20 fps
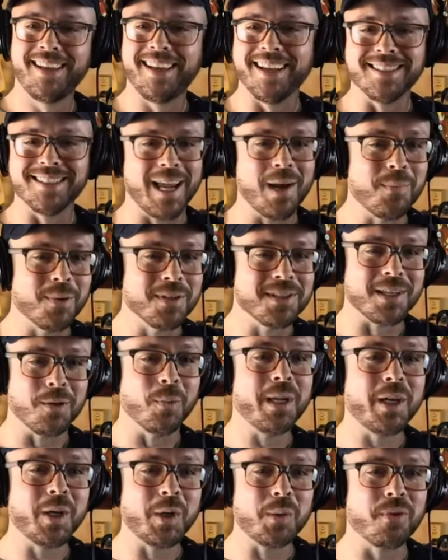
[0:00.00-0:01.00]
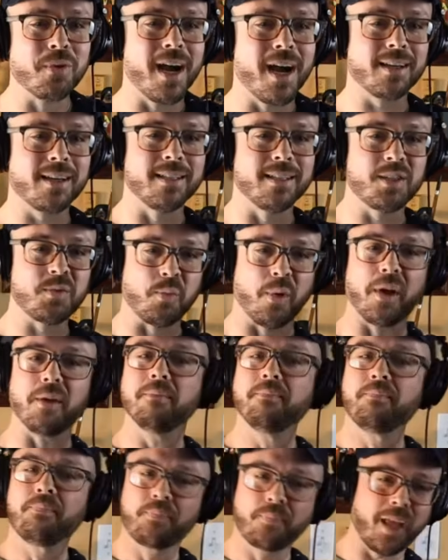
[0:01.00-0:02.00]
examples that we could practice,
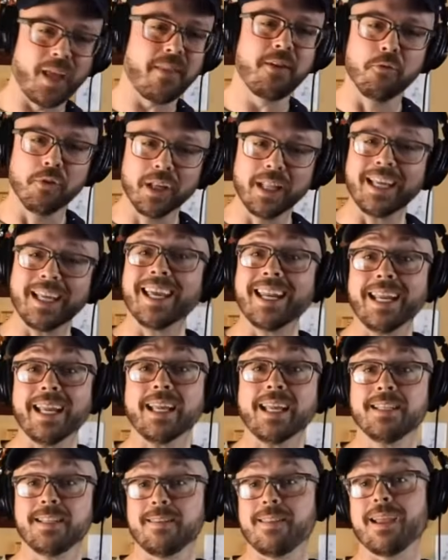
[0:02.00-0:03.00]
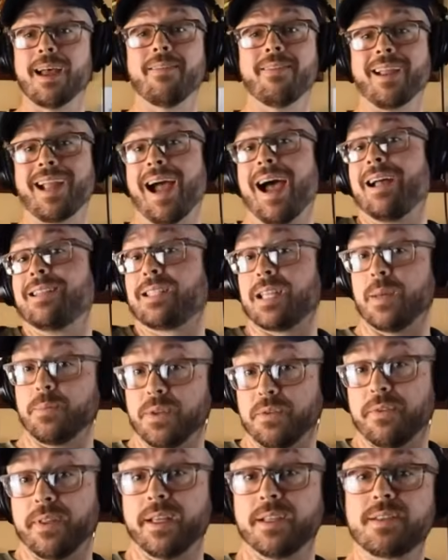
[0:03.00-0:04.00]
but I think really getting into the
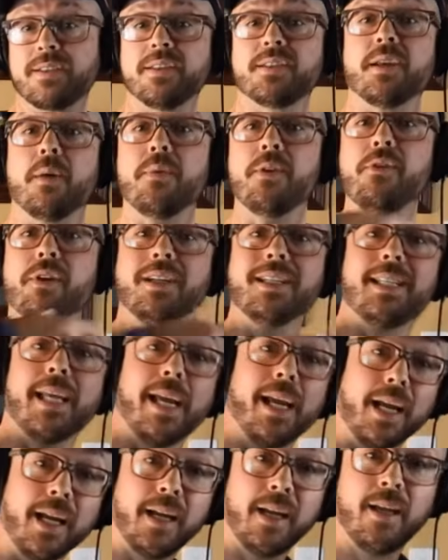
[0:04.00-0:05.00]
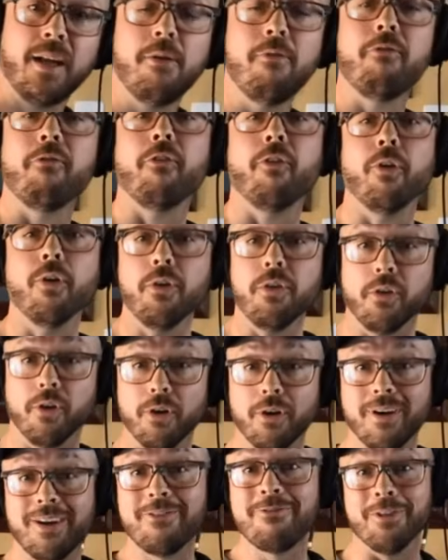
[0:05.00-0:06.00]
concept of this is something you can take
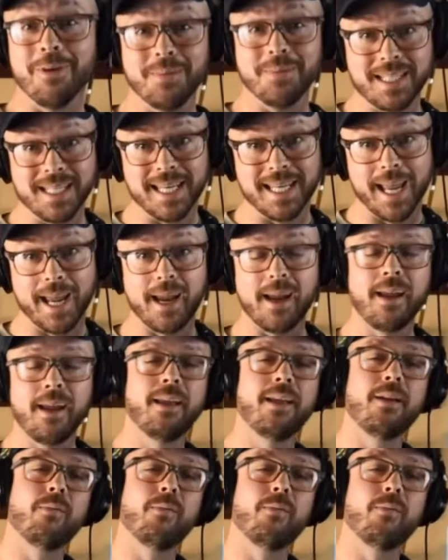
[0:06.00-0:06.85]
further from today.